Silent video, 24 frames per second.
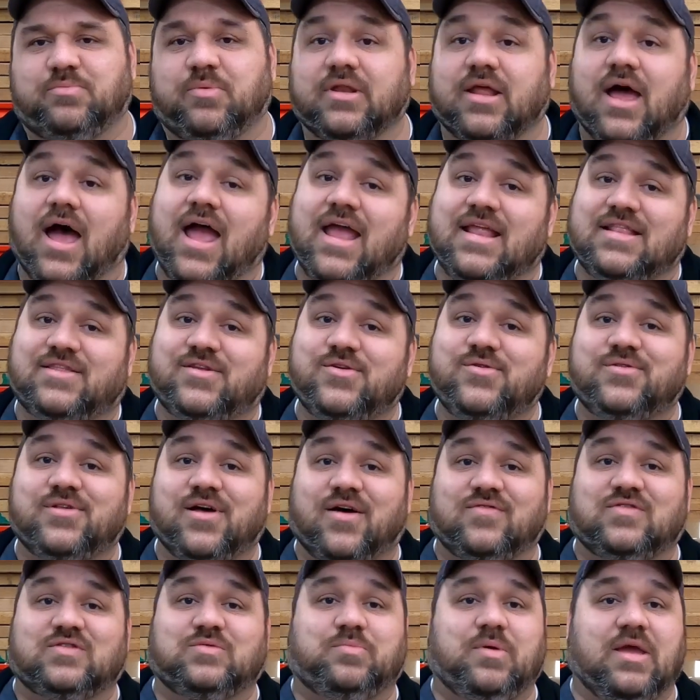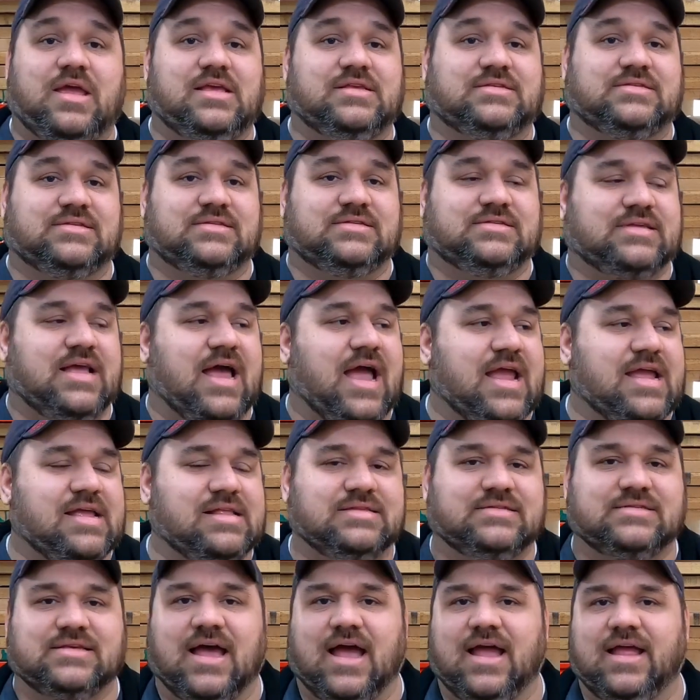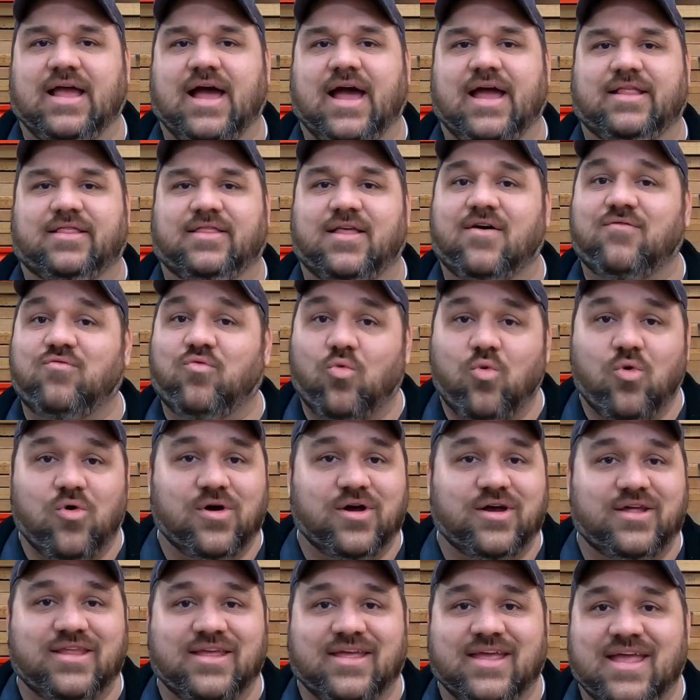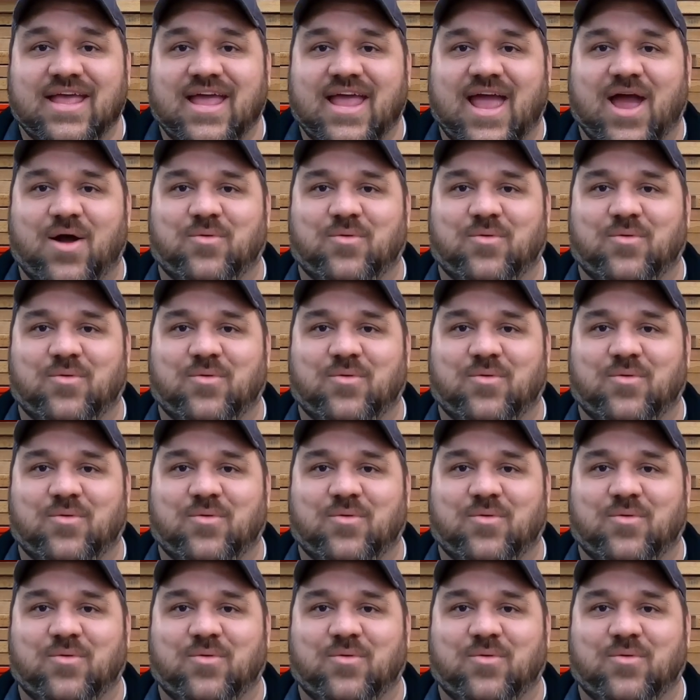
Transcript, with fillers: but I do love space and science. I love wood.